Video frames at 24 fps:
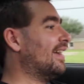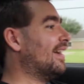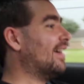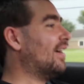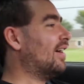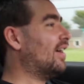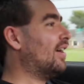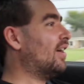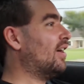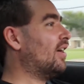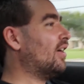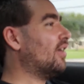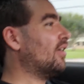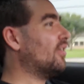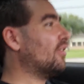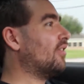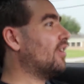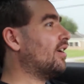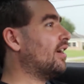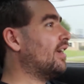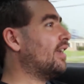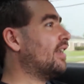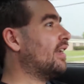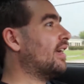All
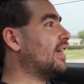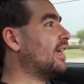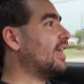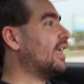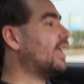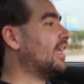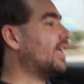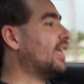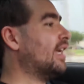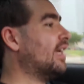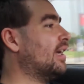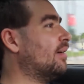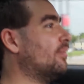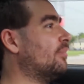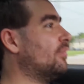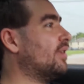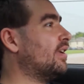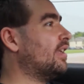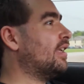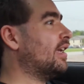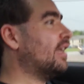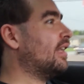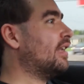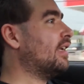right, I
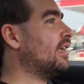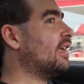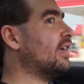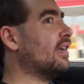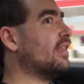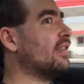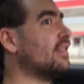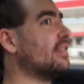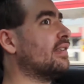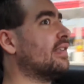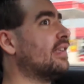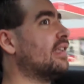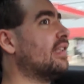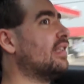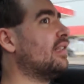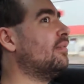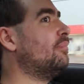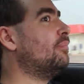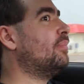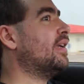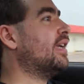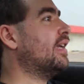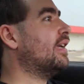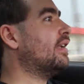am getting a
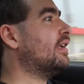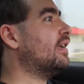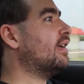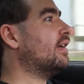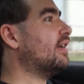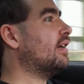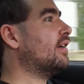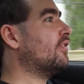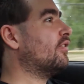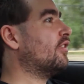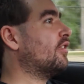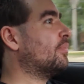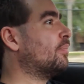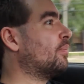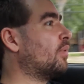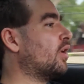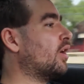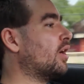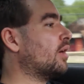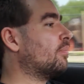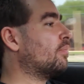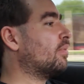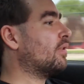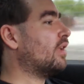little bit of
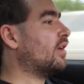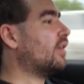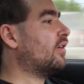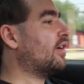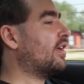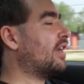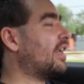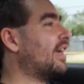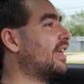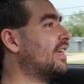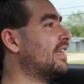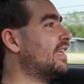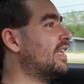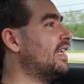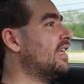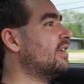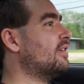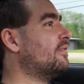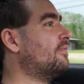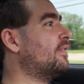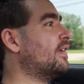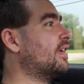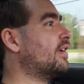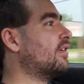spark blowout. I need
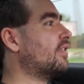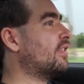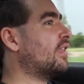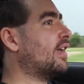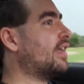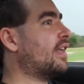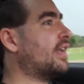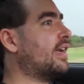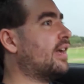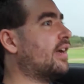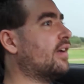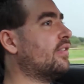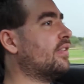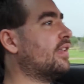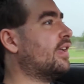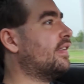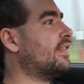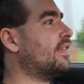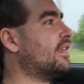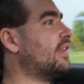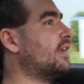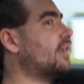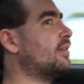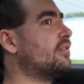to figure that out.
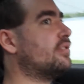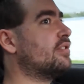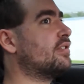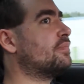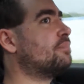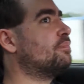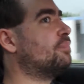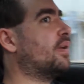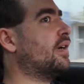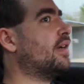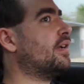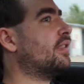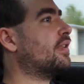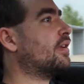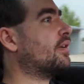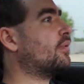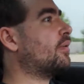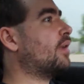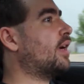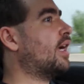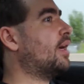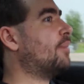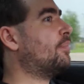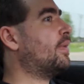That's gonna just bug the
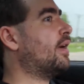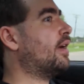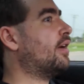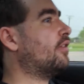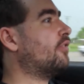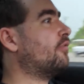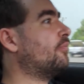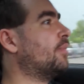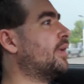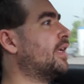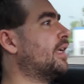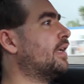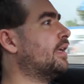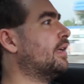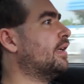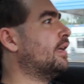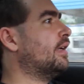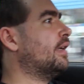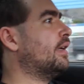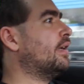crap out of me.